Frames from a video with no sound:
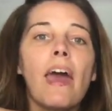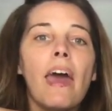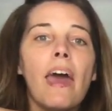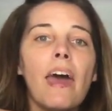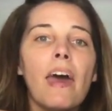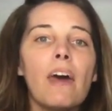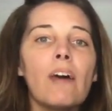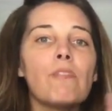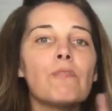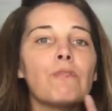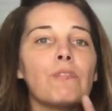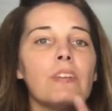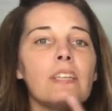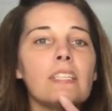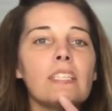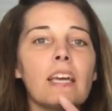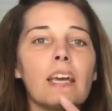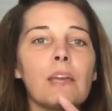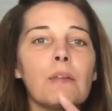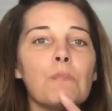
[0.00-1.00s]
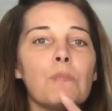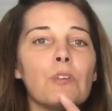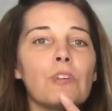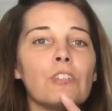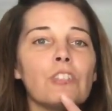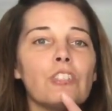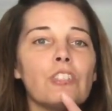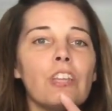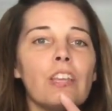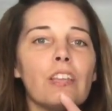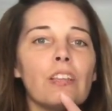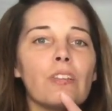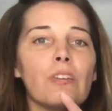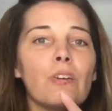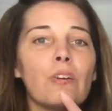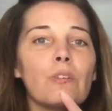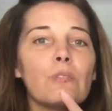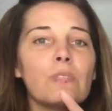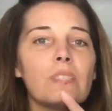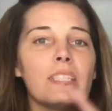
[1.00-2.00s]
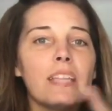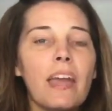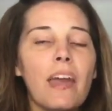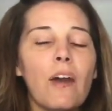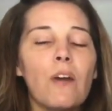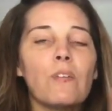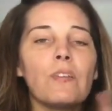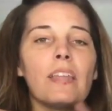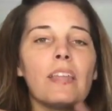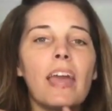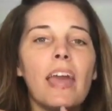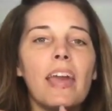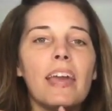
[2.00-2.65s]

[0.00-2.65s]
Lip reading: every time your chin goes down